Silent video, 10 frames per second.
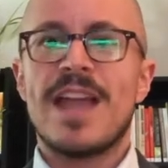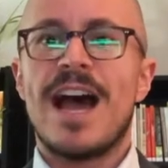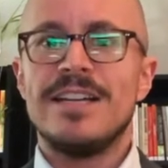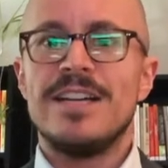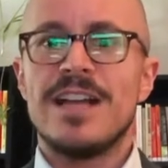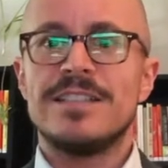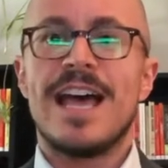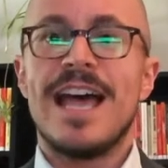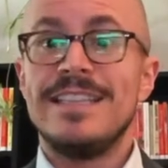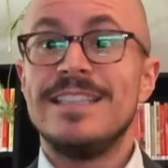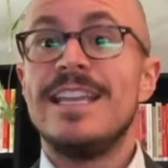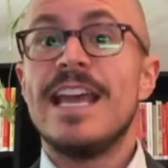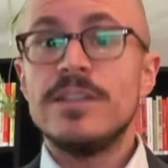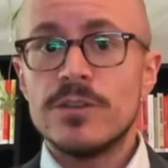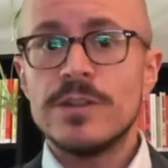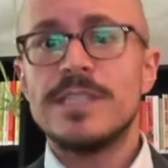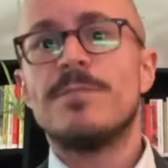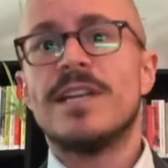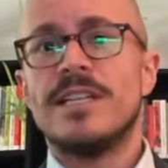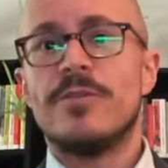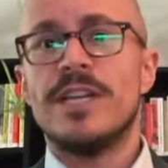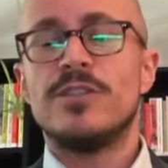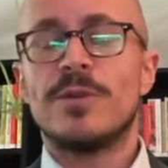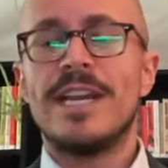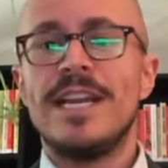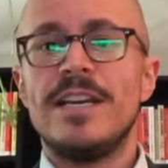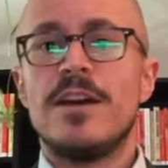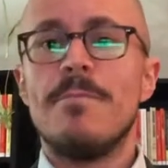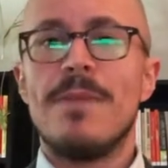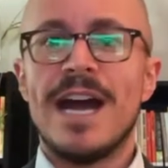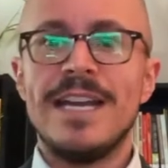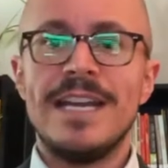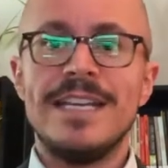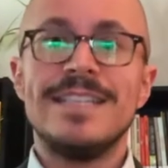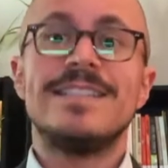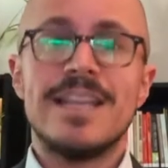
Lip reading: I got an interdisciplinary training combining